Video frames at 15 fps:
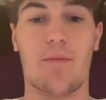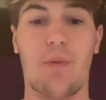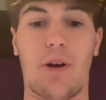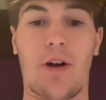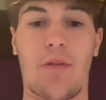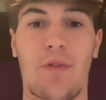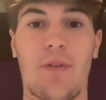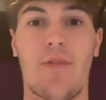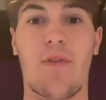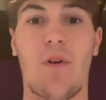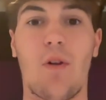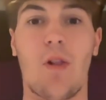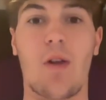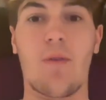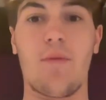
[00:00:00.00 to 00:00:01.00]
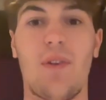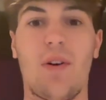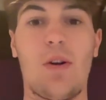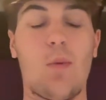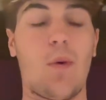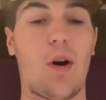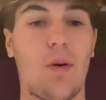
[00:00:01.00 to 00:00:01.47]
player for Fulham,
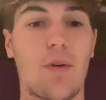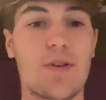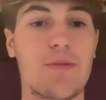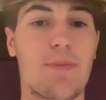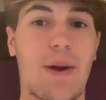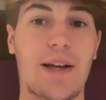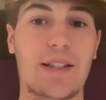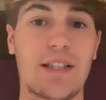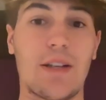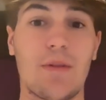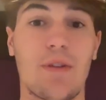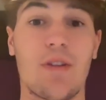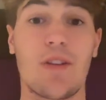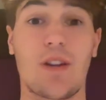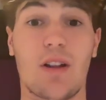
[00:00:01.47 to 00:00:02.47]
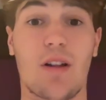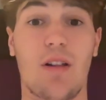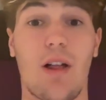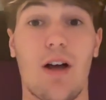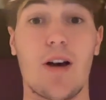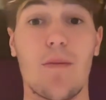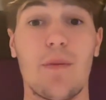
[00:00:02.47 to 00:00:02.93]
very well respected within the
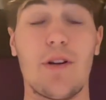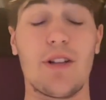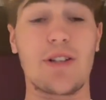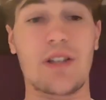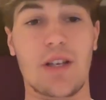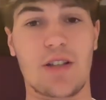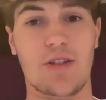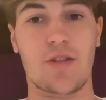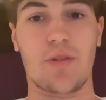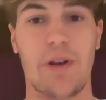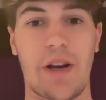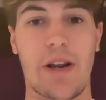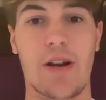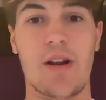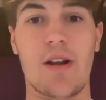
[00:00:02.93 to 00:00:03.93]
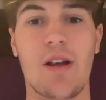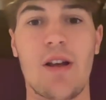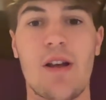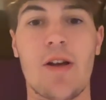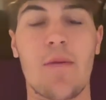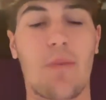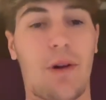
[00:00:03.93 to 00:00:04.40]
club and its history.
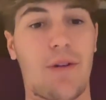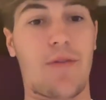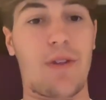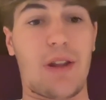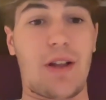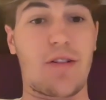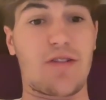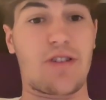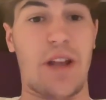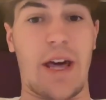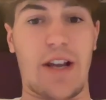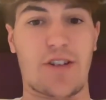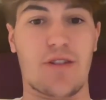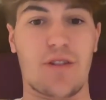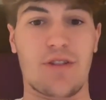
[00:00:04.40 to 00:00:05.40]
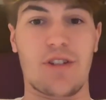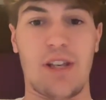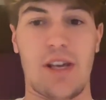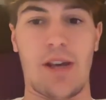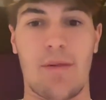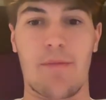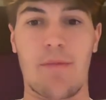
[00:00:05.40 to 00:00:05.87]
Played for the English national
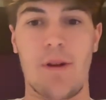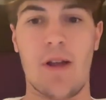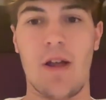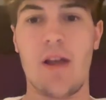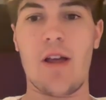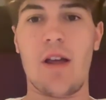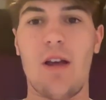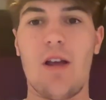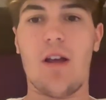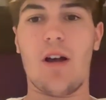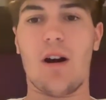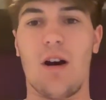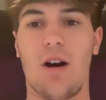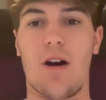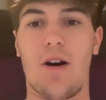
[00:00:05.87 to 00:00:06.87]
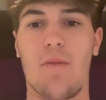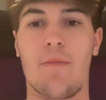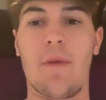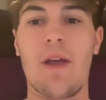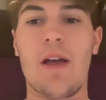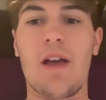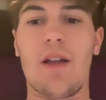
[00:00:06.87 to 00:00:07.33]
team. Um,
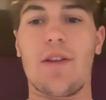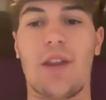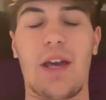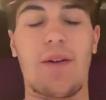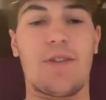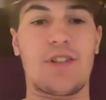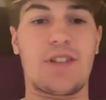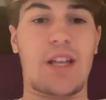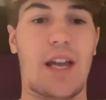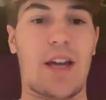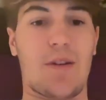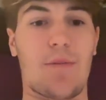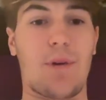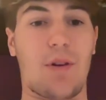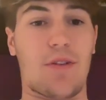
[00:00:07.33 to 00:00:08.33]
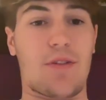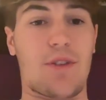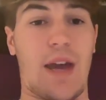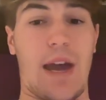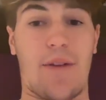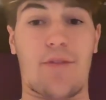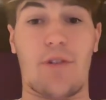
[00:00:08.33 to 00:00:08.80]
they have a stand built
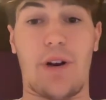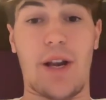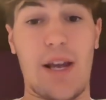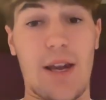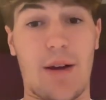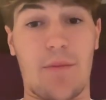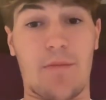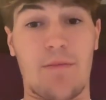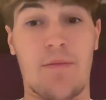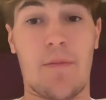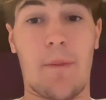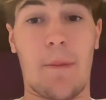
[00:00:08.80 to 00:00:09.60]
after him,